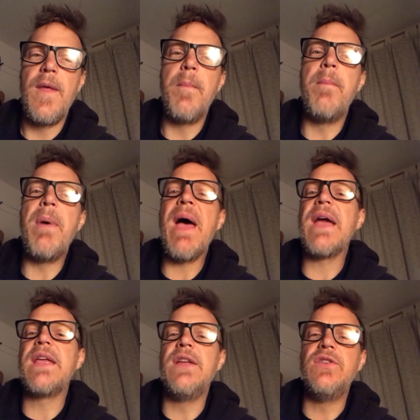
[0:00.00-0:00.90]

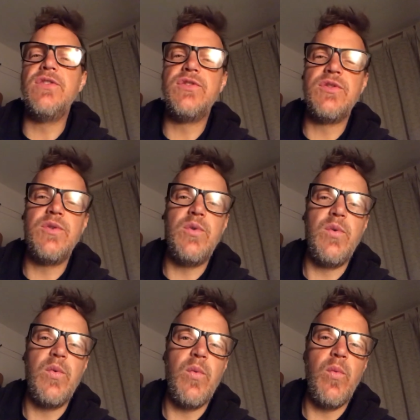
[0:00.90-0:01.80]
back
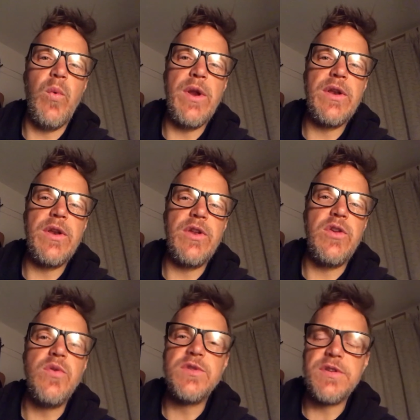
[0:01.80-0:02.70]
into what
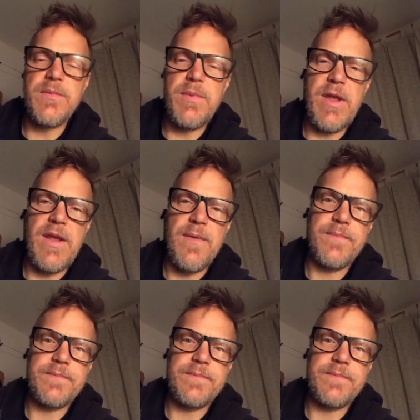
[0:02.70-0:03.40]
used to be.